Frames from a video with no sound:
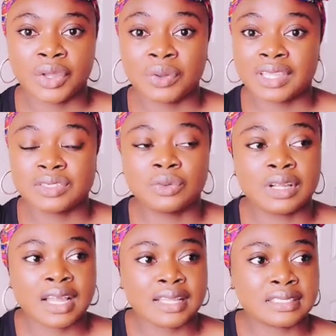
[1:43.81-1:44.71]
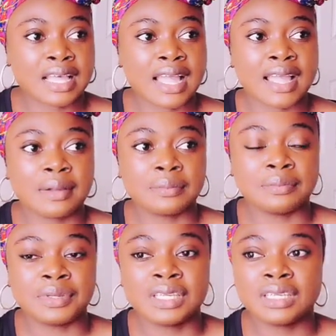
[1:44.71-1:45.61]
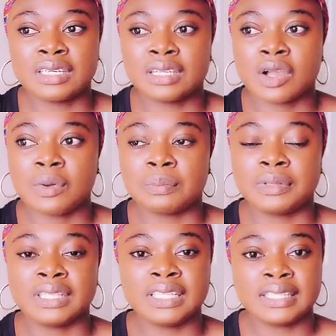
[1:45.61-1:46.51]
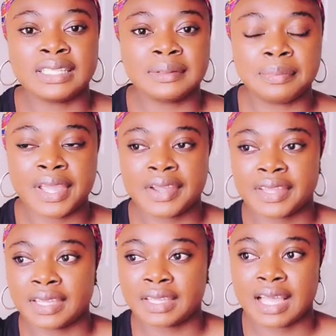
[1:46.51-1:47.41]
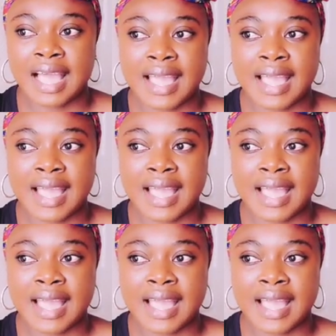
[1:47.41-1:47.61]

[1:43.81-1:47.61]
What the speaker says: Okay, so guys, I am being completely bare here.